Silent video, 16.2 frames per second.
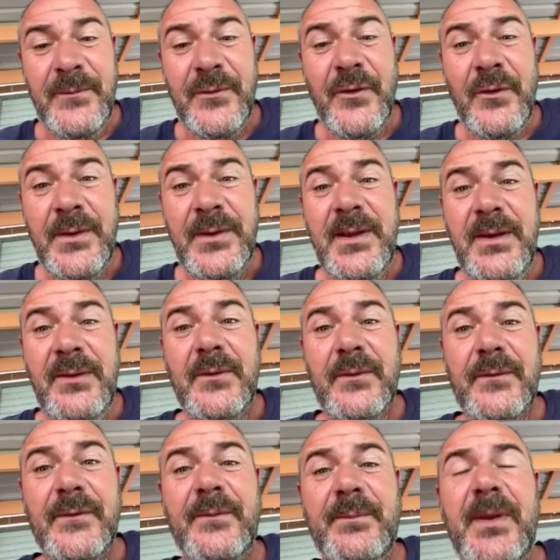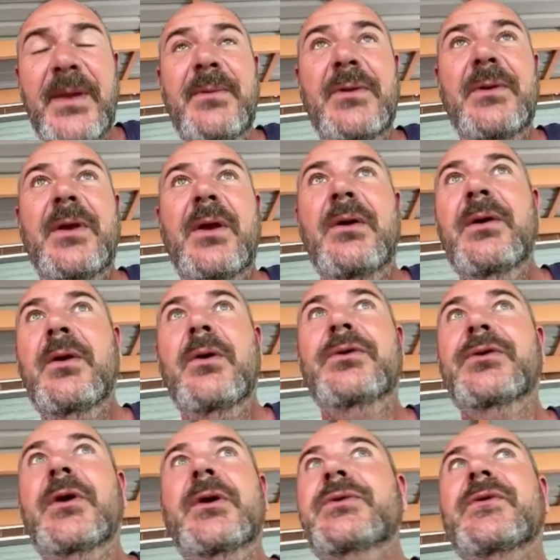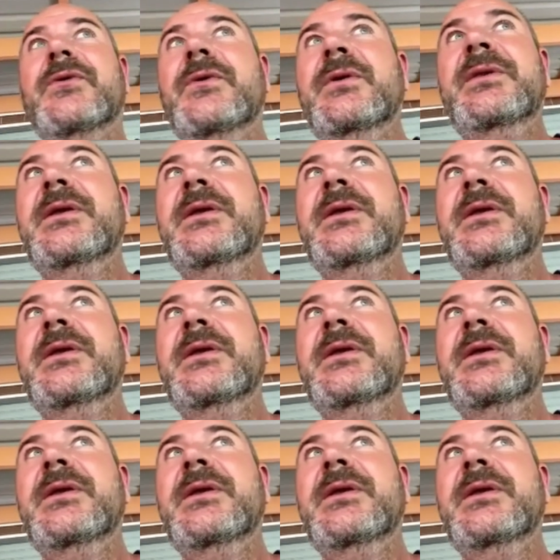dry needles. People are going, oh, don't dry